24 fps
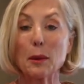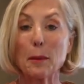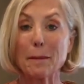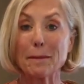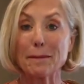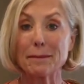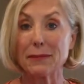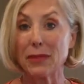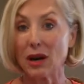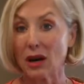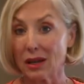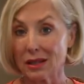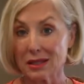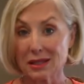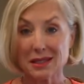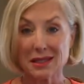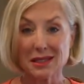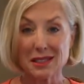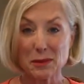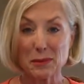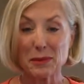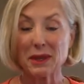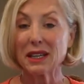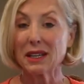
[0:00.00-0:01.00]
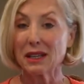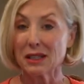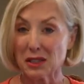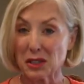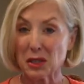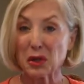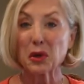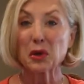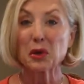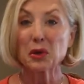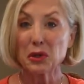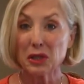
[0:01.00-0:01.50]
bosses because
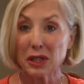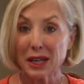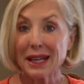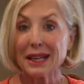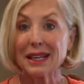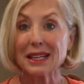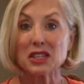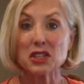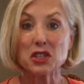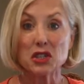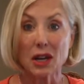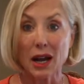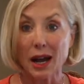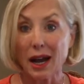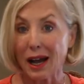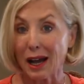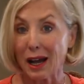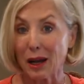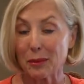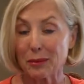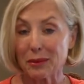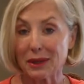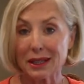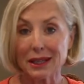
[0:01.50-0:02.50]
they're good at a job.